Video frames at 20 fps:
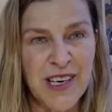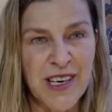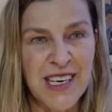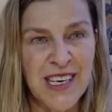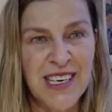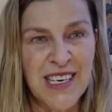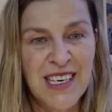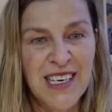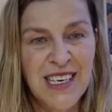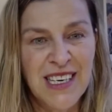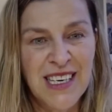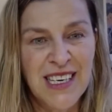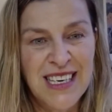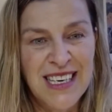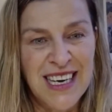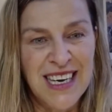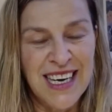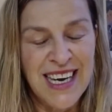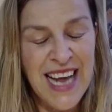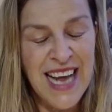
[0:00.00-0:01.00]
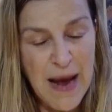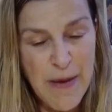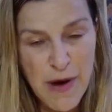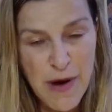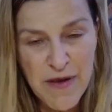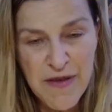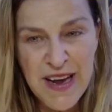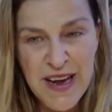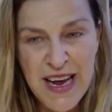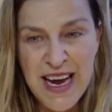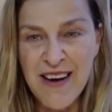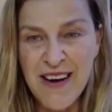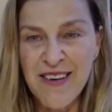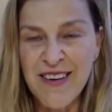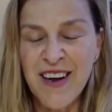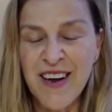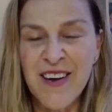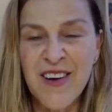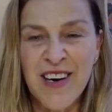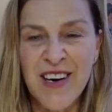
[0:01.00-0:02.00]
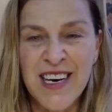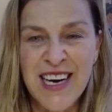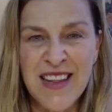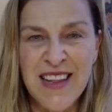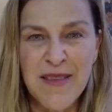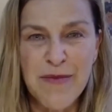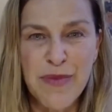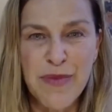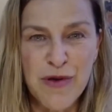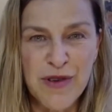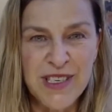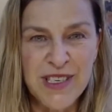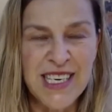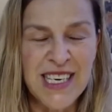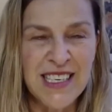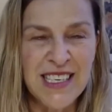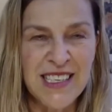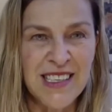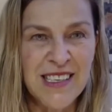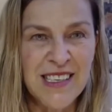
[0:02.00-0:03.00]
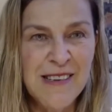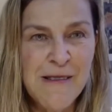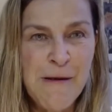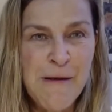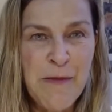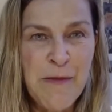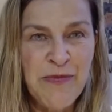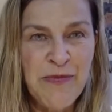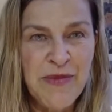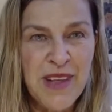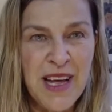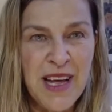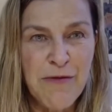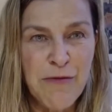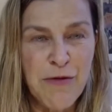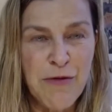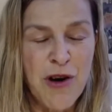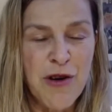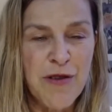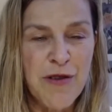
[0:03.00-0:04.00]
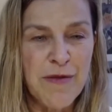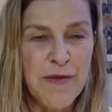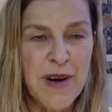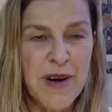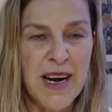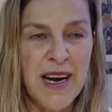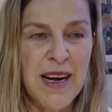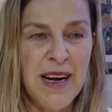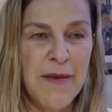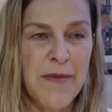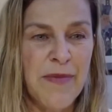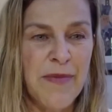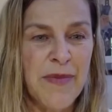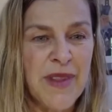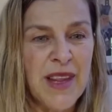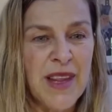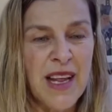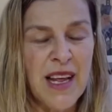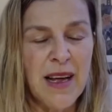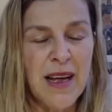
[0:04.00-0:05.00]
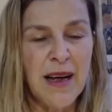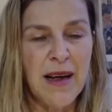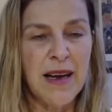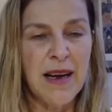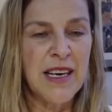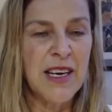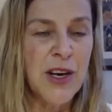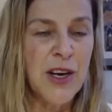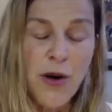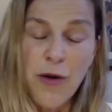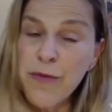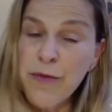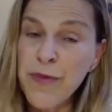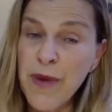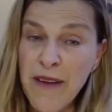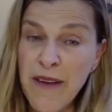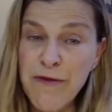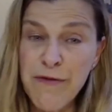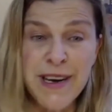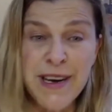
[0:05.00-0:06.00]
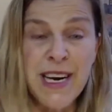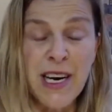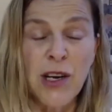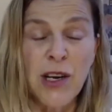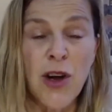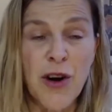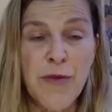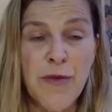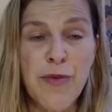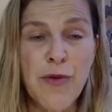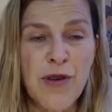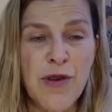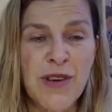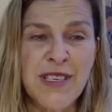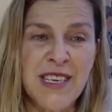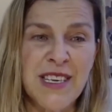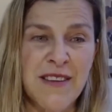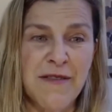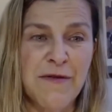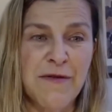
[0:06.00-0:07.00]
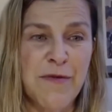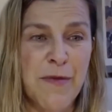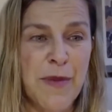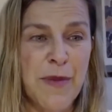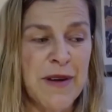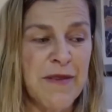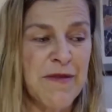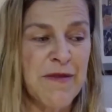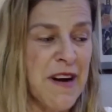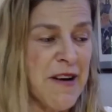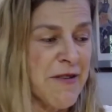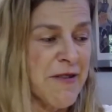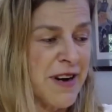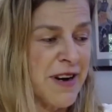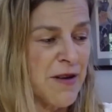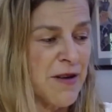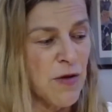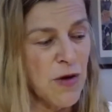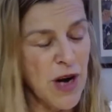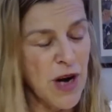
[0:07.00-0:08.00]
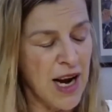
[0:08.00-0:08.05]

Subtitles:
And I came over here and I got another book deal and wrote, I've written a lot of books that have very,